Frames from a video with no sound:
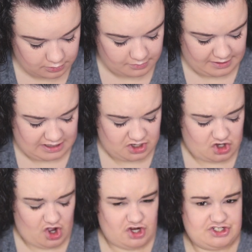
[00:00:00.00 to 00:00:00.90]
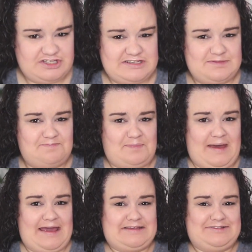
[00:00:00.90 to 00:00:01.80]
Oh my gosh, these
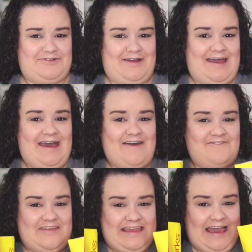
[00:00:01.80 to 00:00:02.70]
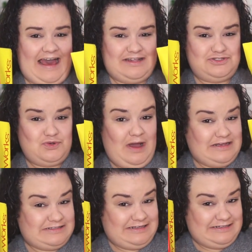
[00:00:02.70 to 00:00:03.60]
bags are heavy. As you
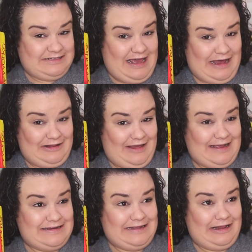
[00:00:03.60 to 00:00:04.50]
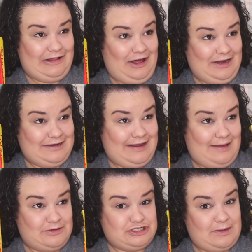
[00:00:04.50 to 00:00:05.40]
guys can tell, I did a lot of
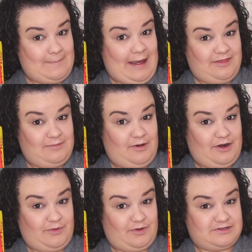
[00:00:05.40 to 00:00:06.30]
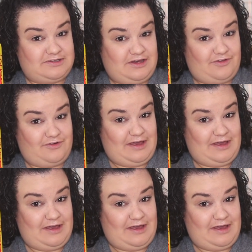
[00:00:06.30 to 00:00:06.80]
damage at Bath & Body Works the other